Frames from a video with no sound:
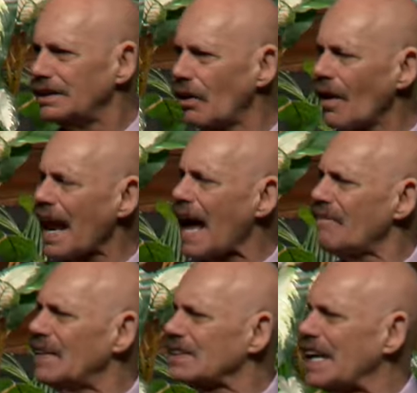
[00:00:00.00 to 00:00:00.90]
Your
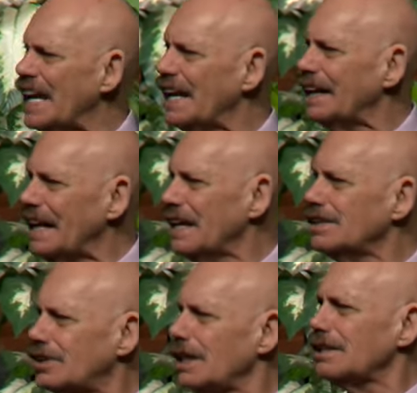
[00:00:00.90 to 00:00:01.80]
life is hid
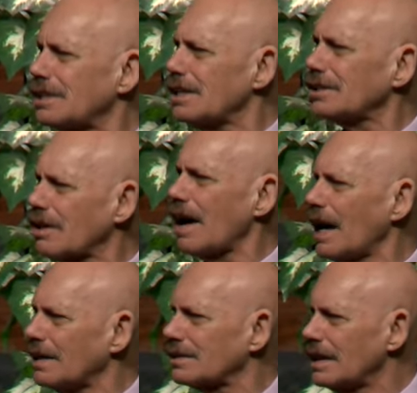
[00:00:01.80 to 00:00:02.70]
in Jesus
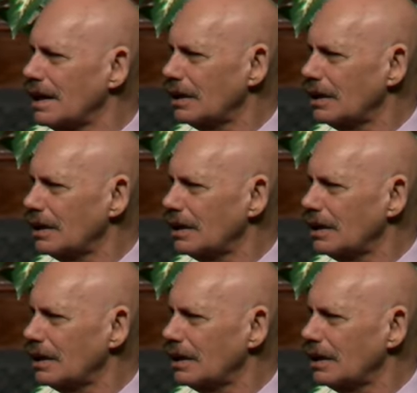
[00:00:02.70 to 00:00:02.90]
Christ.